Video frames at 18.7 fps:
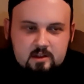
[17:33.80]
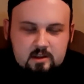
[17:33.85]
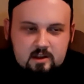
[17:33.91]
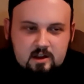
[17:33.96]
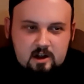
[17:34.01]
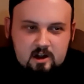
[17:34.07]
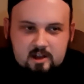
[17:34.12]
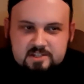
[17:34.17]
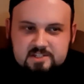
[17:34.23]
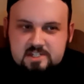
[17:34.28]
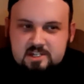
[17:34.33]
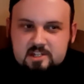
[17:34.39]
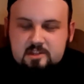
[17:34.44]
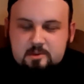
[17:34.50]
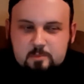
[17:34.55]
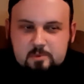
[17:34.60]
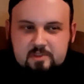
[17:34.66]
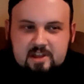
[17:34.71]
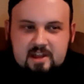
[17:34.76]
Austin, the
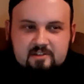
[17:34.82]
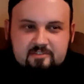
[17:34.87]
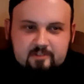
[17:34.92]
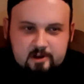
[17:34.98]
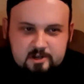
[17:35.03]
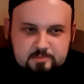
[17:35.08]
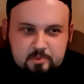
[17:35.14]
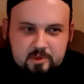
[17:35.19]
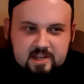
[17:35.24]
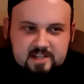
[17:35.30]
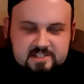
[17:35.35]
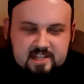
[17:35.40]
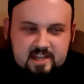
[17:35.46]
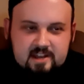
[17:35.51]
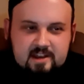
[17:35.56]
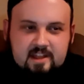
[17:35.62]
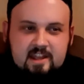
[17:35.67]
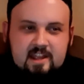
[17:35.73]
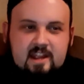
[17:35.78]
one that got first place
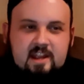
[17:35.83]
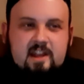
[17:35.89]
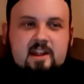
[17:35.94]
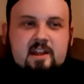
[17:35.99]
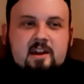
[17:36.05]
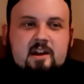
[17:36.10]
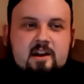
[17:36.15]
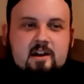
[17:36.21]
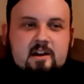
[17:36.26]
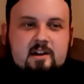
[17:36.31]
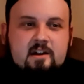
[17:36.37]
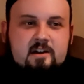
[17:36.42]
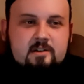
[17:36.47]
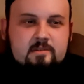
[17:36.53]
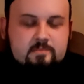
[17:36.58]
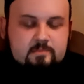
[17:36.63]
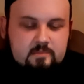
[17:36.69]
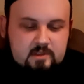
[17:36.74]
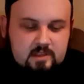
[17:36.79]
that day.
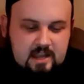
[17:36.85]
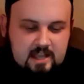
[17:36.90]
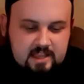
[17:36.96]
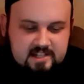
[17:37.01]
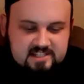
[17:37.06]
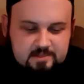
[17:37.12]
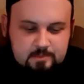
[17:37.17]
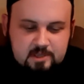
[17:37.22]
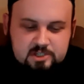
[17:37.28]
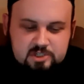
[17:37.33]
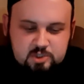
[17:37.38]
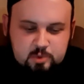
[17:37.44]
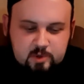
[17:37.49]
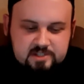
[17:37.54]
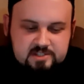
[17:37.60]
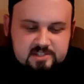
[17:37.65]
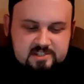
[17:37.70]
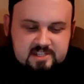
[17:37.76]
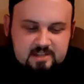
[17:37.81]
I like some of his
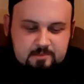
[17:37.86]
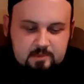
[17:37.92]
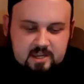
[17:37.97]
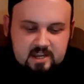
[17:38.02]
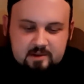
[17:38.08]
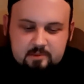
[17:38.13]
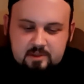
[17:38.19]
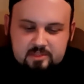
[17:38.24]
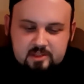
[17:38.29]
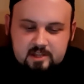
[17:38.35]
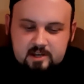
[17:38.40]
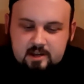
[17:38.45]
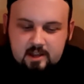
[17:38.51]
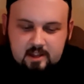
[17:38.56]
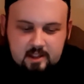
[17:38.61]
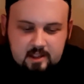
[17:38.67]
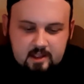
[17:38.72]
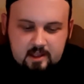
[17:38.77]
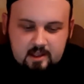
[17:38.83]
choices he made with it.
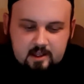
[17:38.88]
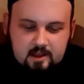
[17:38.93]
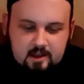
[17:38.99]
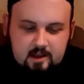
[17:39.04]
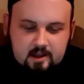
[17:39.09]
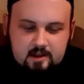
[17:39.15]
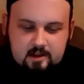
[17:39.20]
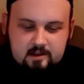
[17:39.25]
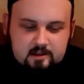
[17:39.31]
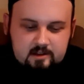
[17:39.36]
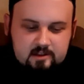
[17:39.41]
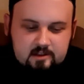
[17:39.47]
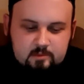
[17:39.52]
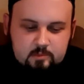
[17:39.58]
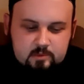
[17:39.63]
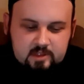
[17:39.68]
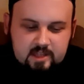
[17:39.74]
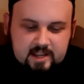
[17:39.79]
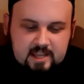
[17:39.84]

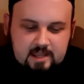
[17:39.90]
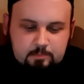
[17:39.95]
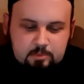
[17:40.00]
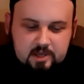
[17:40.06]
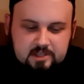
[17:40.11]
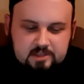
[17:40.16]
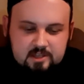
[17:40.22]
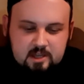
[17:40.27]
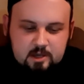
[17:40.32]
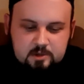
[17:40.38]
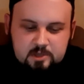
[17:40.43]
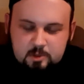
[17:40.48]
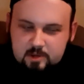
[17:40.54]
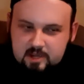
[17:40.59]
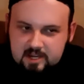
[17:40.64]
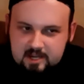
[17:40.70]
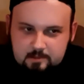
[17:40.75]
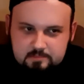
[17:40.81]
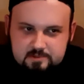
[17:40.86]
Like, he played the Goku
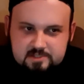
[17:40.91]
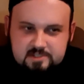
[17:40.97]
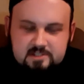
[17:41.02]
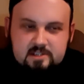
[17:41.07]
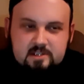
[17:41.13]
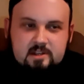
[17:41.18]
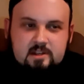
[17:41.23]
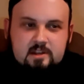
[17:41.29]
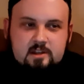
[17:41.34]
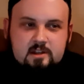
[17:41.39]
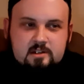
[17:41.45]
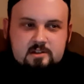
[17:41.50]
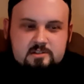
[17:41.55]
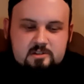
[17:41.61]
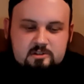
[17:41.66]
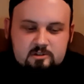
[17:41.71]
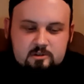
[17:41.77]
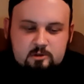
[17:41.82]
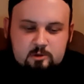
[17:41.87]
Apes
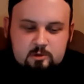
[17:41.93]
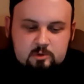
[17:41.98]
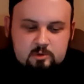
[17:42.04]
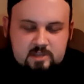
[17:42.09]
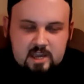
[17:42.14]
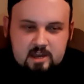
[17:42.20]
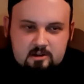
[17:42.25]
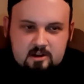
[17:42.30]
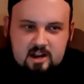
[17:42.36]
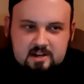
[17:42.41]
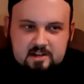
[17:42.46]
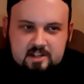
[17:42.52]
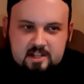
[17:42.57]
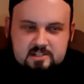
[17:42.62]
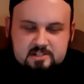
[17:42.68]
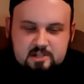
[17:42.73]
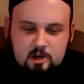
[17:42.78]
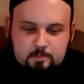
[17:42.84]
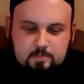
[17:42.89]
to counteract
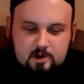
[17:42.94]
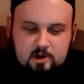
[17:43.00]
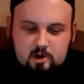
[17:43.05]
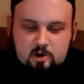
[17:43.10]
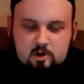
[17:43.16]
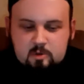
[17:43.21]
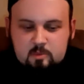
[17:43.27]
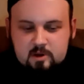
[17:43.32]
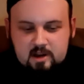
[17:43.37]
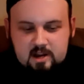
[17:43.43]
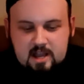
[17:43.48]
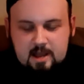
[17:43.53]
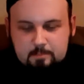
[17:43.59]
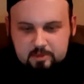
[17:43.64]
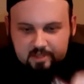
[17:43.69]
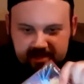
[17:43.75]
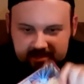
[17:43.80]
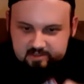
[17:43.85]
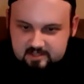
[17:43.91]
against Topo, where I
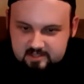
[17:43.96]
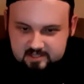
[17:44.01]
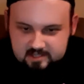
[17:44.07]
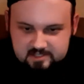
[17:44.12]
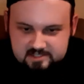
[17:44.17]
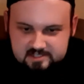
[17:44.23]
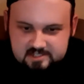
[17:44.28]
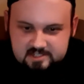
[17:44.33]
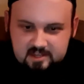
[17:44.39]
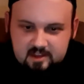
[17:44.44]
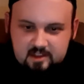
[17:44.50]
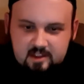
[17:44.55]
played this.